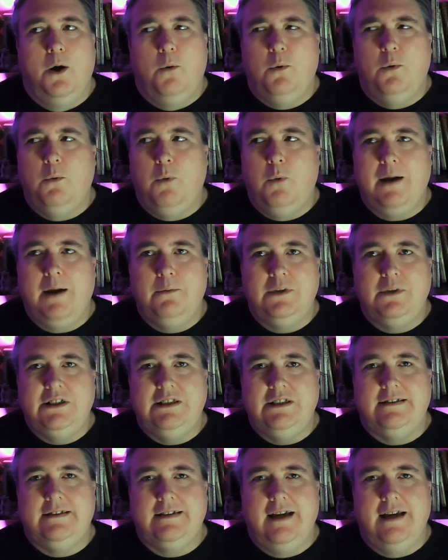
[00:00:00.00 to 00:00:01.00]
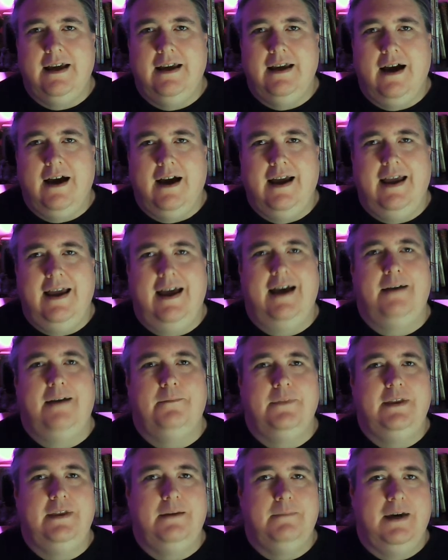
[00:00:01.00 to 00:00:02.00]
Well, why would she say, "I
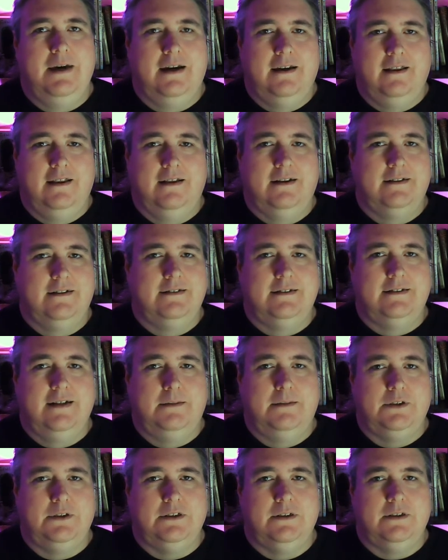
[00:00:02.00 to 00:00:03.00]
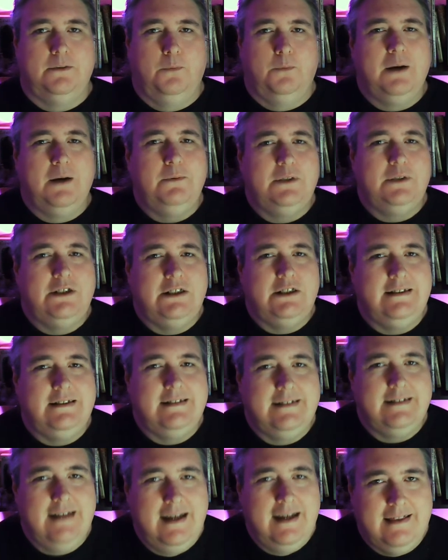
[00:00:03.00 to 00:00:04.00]
am the Immaculate Conception"? Why would she
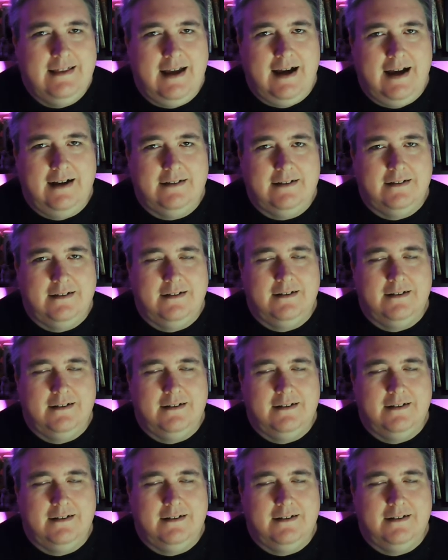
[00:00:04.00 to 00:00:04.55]
say that?